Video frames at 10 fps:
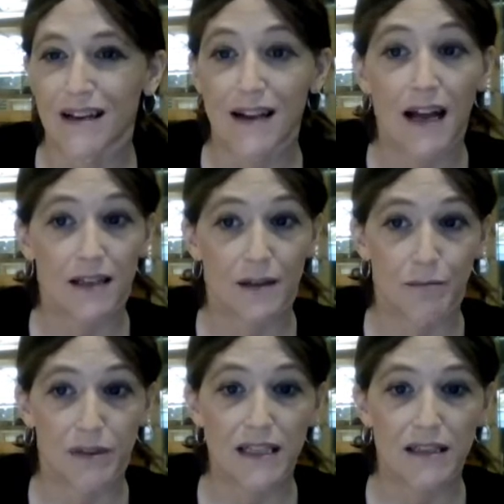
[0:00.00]
Not
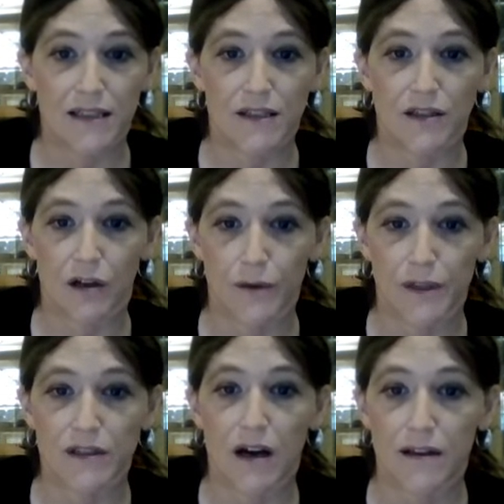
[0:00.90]
completely so. We
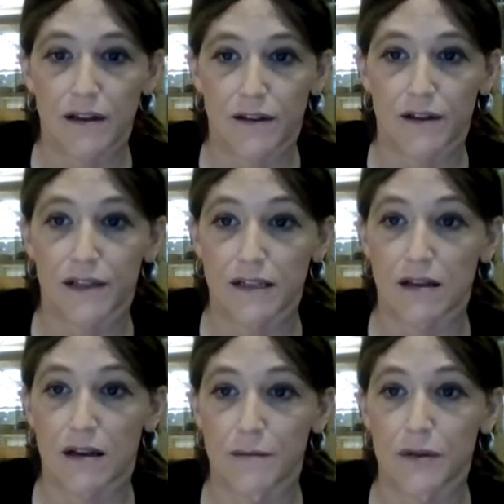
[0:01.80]
saw that there is
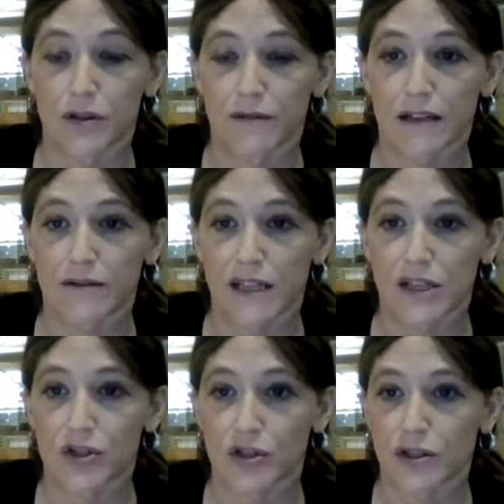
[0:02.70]
some direct
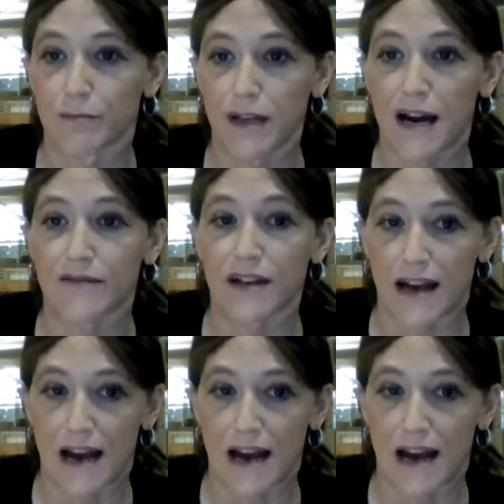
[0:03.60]
relationship left